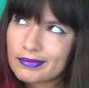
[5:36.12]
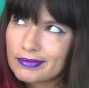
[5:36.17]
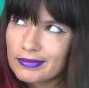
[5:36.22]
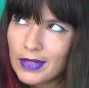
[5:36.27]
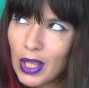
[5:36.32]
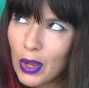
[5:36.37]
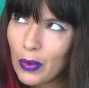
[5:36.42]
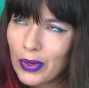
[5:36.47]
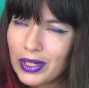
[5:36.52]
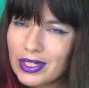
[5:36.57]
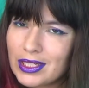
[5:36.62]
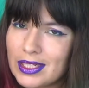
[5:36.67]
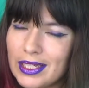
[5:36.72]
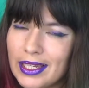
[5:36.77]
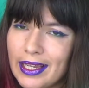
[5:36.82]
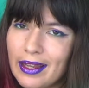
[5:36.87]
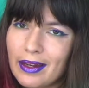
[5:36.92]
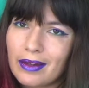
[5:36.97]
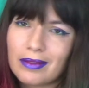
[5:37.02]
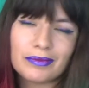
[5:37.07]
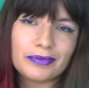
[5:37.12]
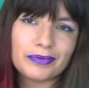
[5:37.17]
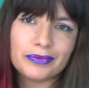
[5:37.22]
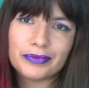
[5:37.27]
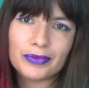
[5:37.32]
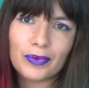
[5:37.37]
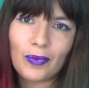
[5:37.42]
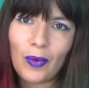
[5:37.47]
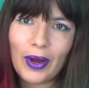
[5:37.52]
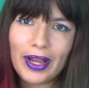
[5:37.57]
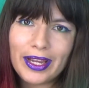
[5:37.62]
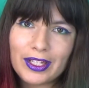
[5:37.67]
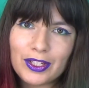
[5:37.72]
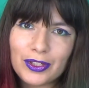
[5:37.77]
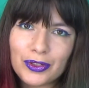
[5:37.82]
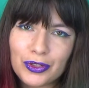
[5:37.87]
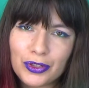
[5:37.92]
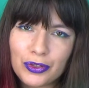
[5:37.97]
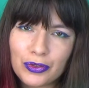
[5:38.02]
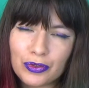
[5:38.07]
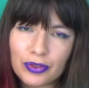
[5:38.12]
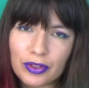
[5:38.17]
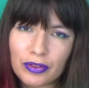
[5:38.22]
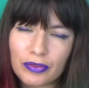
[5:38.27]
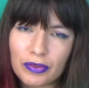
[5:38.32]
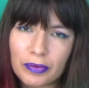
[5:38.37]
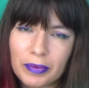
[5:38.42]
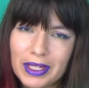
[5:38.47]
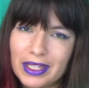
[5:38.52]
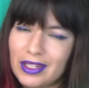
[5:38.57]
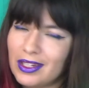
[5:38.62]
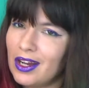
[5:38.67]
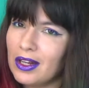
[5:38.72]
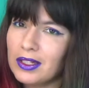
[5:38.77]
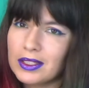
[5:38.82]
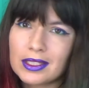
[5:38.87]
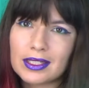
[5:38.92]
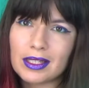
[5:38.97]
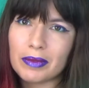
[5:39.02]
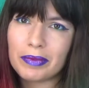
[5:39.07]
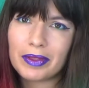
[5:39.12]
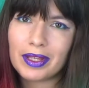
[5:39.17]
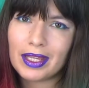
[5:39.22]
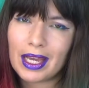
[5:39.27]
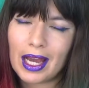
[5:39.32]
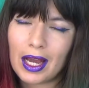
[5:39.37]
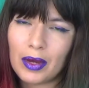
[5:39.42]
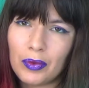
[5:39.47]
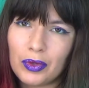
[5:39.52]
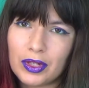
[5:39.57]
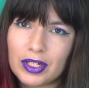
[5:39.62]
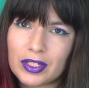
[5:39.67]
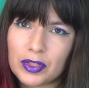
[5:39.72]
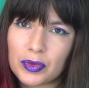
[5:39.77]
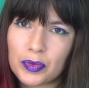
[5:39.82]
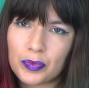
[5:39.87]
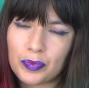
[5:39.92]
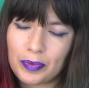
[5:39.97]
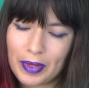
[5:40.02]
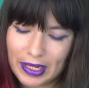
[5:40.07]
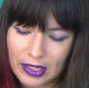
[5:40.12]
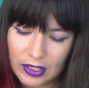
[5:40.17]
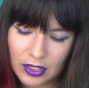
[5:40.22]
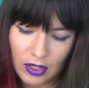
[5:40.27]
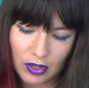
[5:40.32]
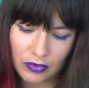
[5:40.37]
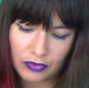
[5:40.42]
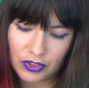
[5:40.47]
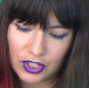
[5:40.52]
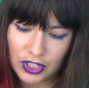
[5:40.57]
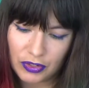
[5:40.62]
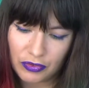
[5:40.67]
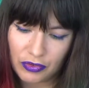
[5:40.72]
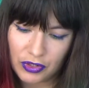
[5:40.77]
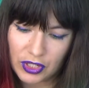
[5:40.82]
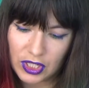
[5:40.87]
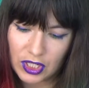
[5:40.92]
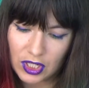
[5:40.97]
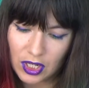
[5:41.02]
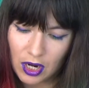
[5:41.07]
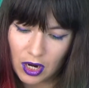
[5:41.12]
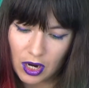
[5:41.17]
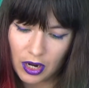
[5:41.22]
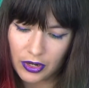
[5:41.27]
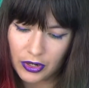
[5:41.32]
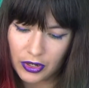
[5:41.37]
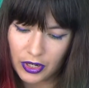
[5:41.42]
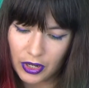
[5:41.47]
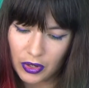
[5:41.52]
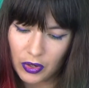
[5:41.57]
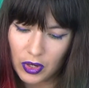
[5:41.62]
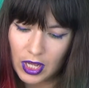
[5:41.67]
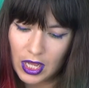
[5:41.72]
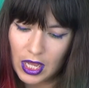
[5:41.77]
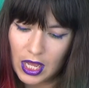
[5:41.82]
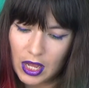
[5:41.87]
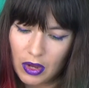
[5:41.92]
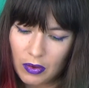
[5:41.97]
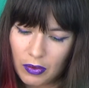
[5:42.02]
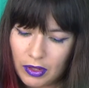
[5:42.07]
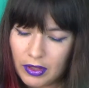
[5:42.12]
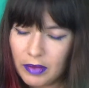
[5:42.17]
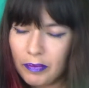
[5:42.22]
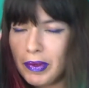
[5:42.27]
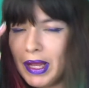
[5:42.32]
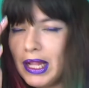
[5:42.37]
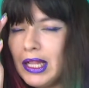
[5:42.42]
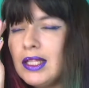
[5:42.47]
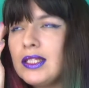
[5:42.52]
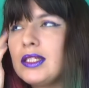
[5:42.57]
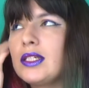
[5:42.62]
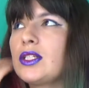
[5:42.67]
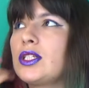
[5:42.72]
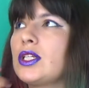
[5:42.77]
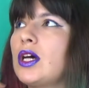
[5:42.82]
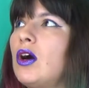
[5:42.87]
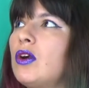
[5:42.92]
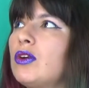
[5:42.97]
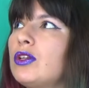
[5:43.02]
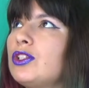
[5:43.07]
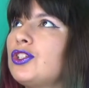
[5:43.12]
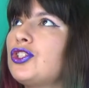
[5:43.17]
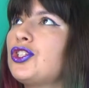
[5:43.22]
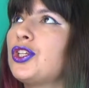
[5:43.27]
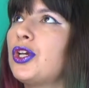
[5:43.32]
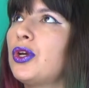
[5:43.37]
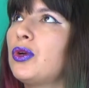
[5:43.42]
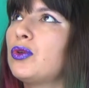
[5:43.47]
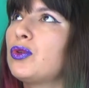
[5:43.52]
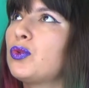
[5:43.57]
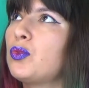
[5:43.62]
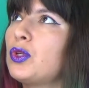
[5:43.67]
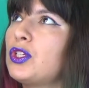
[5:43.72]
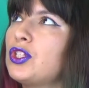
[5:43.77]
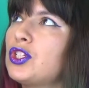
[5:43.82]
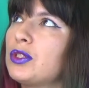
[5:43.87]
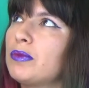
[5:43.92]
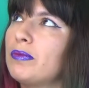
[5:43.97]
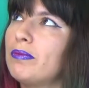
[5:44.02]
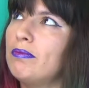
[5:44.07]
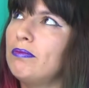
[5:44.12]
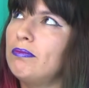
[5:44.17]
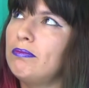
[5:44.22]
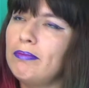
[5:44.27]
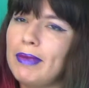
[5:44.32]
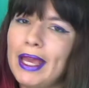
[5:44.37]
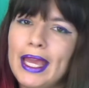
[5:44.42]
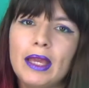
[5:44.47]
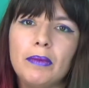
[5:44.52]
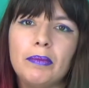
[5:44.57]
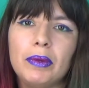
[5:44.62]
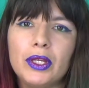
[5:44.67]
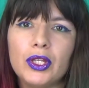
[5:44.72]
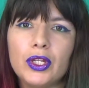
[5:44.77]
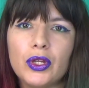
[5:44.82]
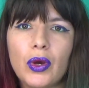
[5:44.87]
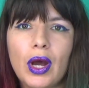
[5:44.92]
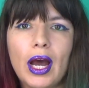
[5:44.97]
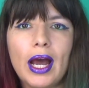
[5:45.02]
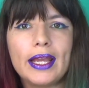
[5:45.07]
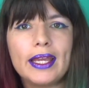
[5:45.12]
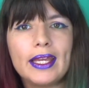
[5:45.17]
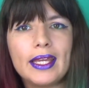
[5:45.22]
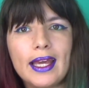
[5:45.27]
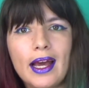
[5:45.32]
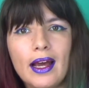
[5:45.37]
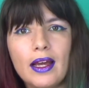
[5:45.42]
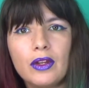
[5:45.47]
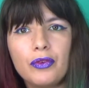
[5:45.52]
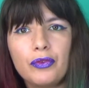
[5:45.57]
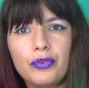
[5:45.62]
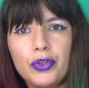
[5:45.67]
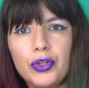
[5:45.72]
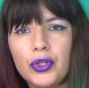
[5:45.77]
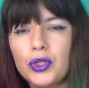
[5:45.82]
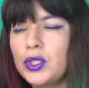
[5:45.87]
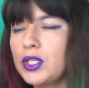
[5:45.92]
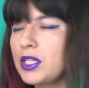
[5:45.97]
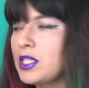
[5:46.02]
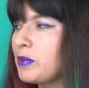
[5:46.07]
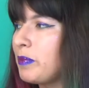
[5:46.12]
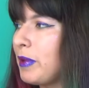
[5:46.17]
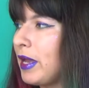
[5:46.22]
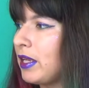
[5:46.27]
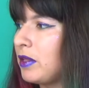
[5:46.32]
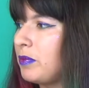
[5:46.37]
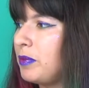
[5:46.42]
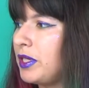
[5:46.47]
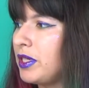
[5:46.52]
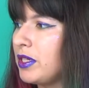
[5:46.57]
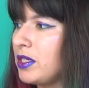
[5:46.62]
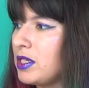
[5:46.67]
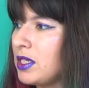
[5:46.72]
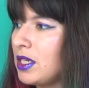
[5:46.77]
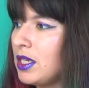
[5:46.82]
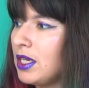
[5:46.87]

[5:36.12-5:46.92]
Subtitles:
once again, way too neutral for me, not something I would expect of Jeffree Star, you know? Well, the palette is orange toned, which maybe, you know, I kind of could expect because